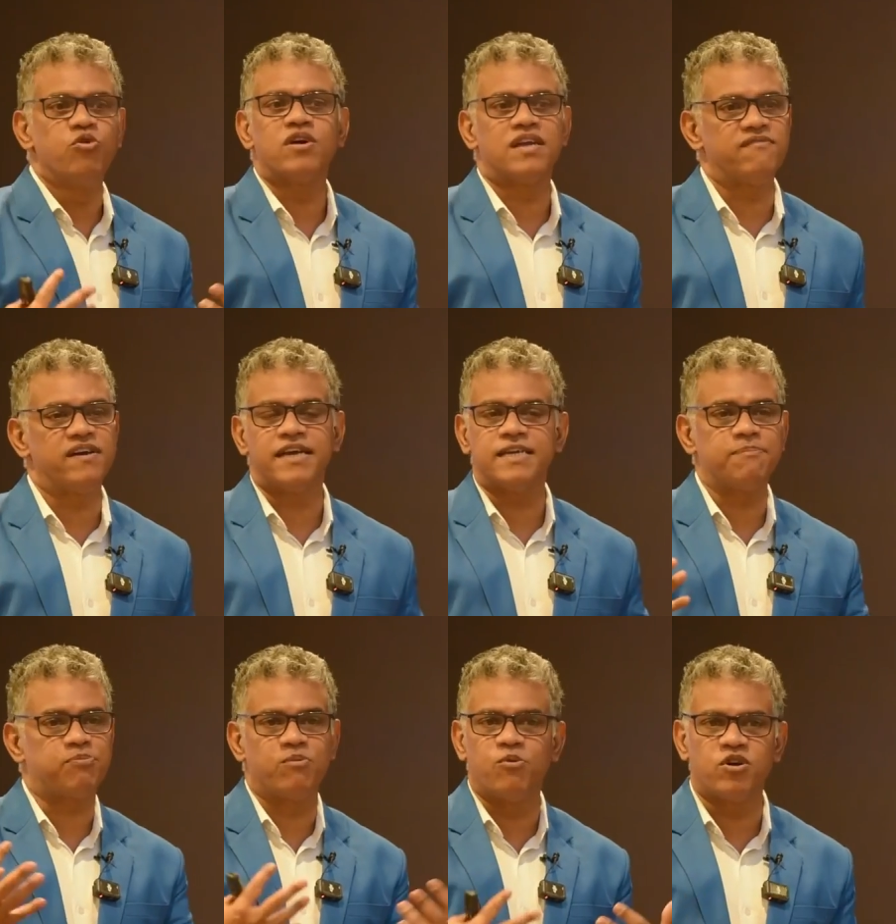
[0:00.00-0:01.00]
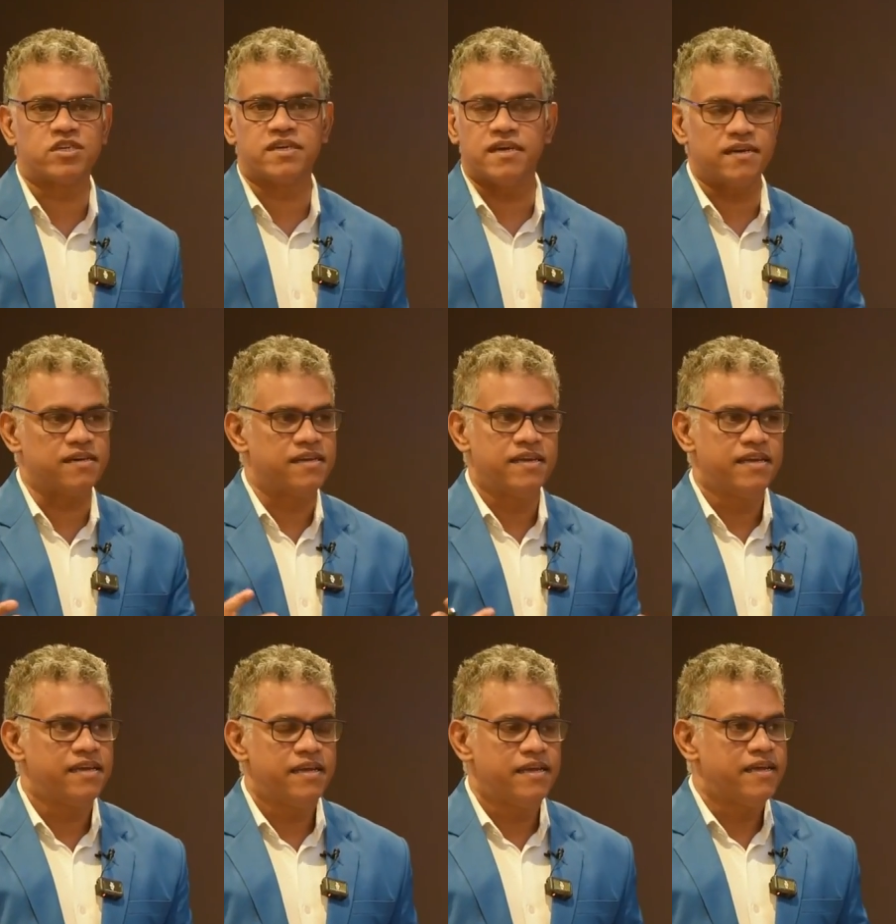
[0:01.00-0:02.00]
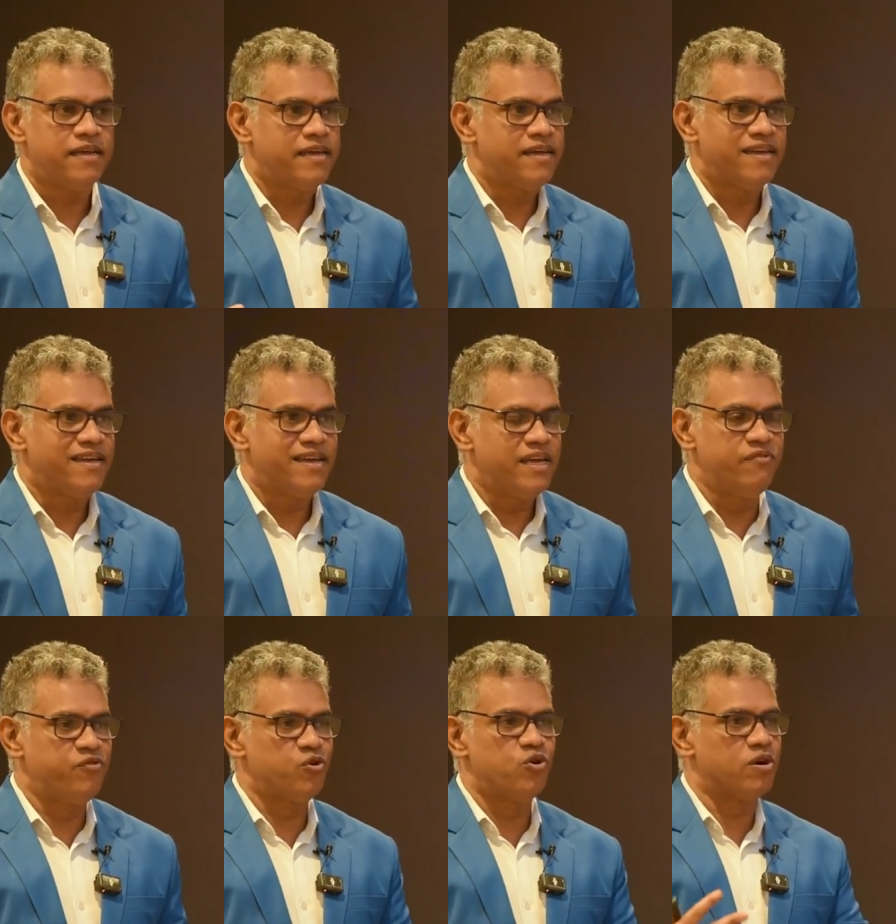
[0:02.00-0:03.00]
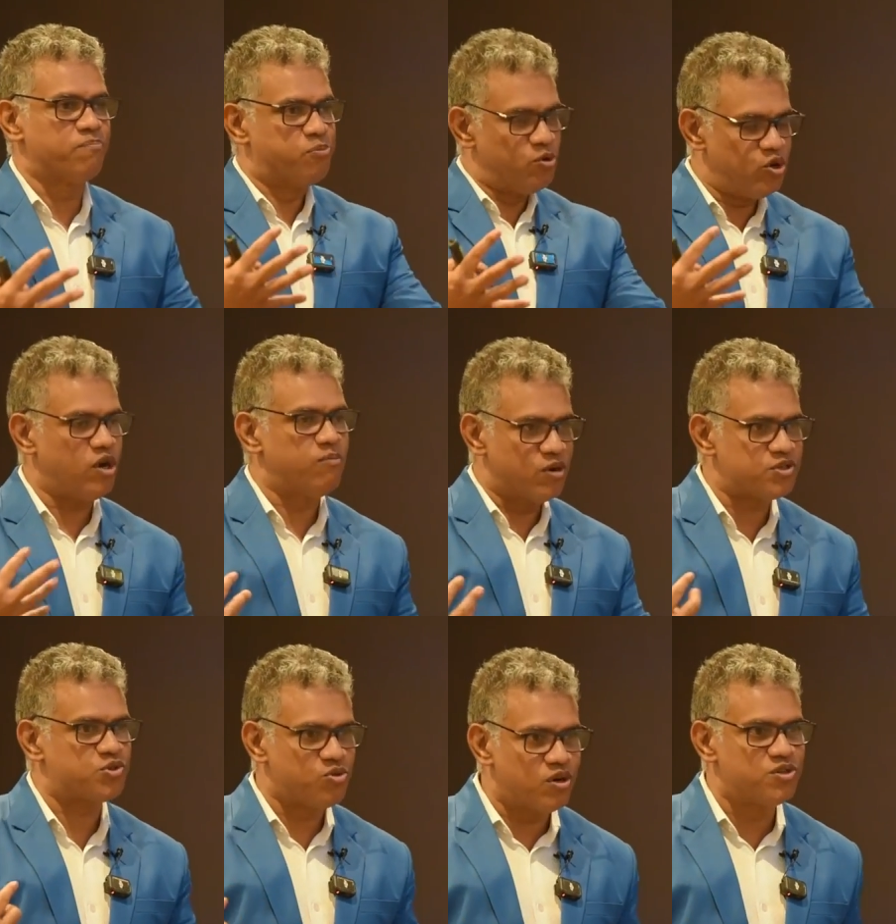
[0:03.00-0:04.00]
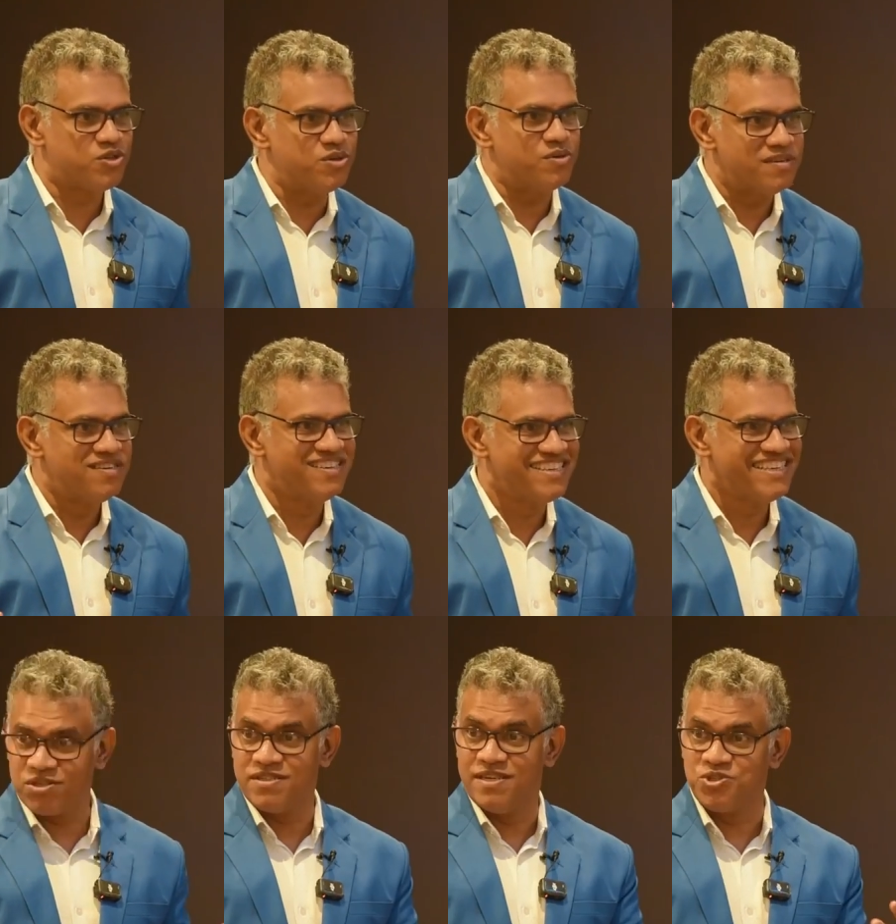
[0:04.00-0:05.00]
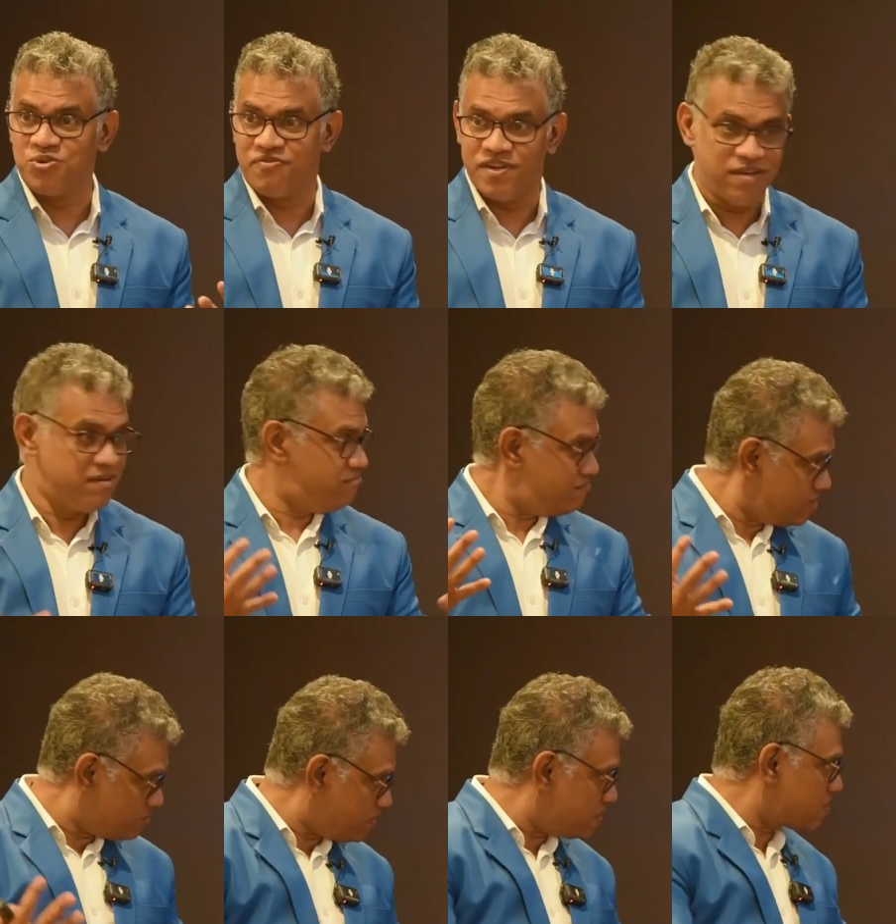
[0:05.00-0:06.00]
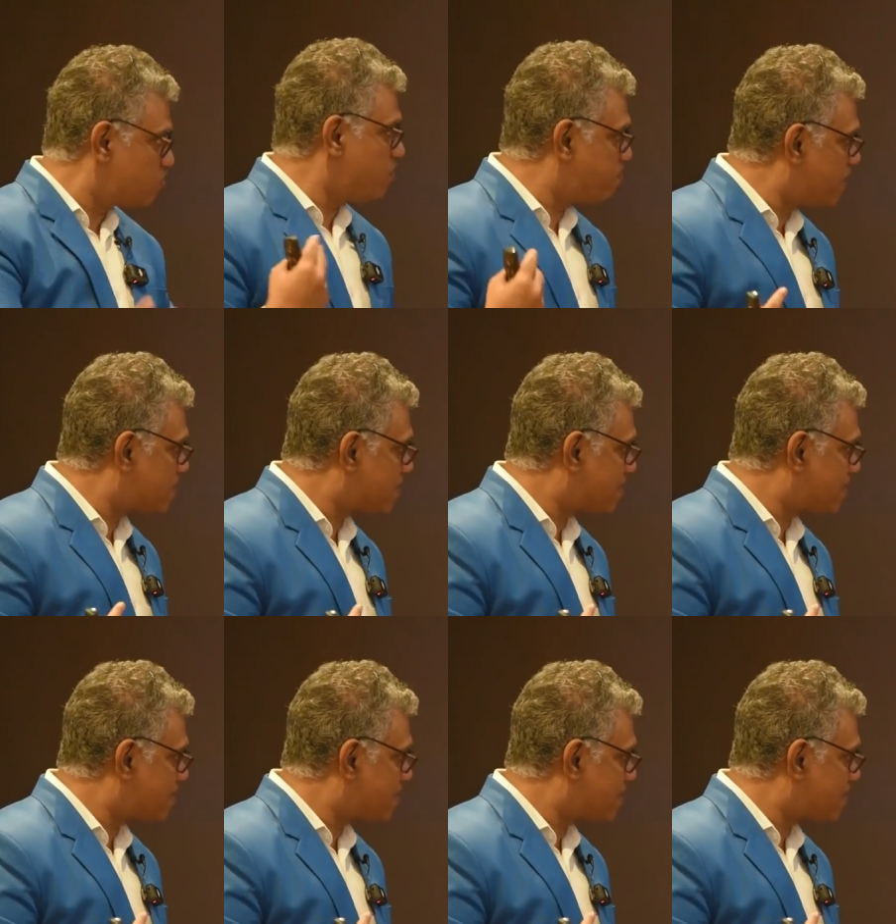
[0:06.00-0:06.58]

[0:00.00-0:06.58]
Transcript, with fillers: you won't ever get a promotion if you don't pull your boss towards you. Boss needs to feel this person is a good